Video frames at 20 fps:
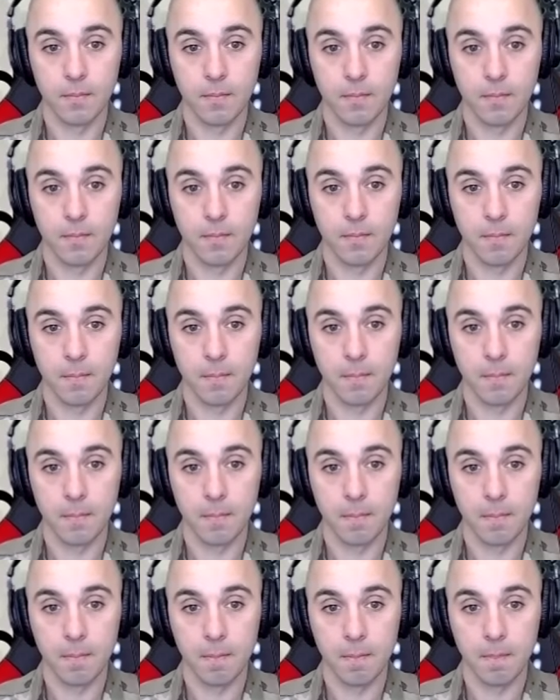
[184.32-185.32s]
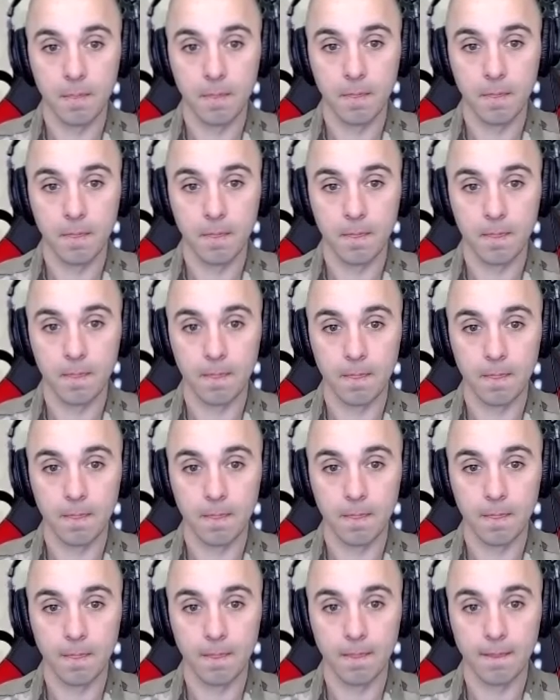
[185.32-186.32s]

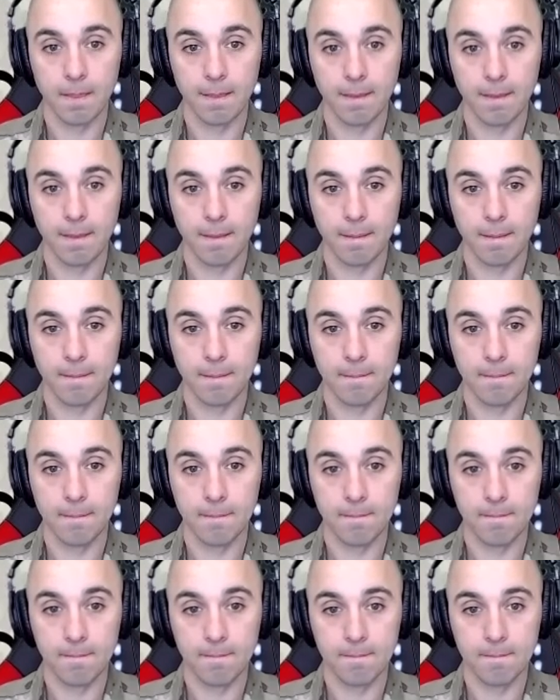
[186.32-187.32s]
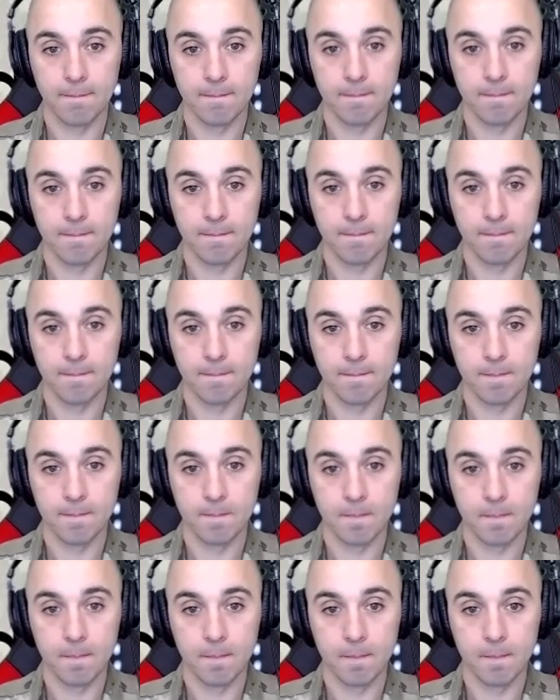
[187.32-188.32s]

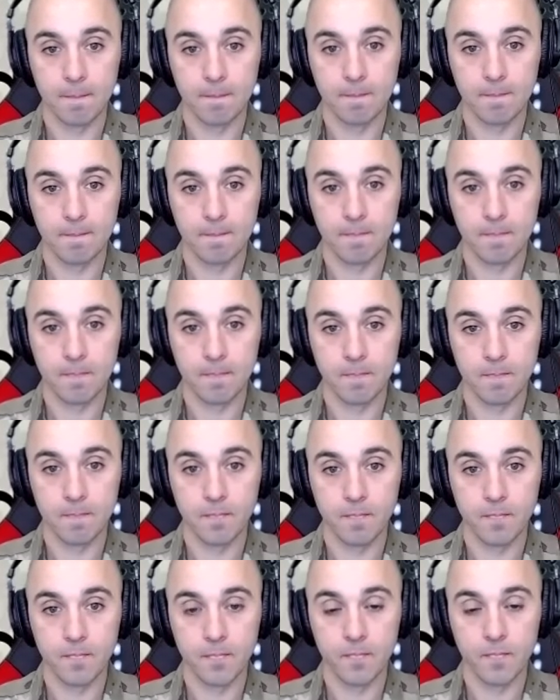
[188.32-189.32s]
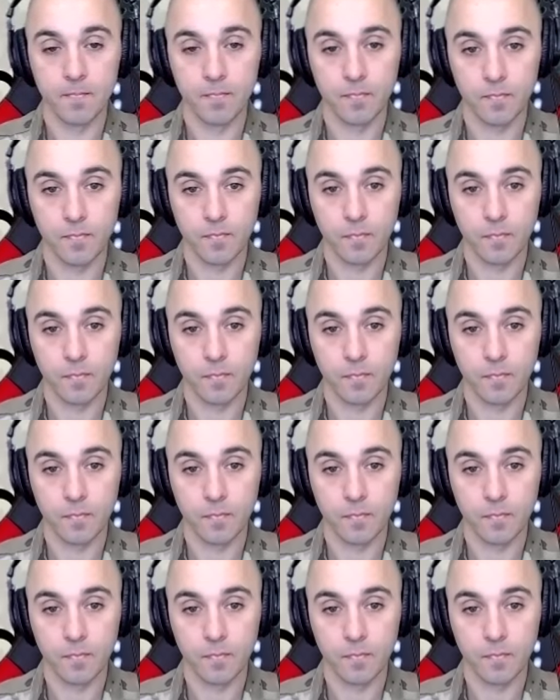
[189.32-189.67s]
(silent)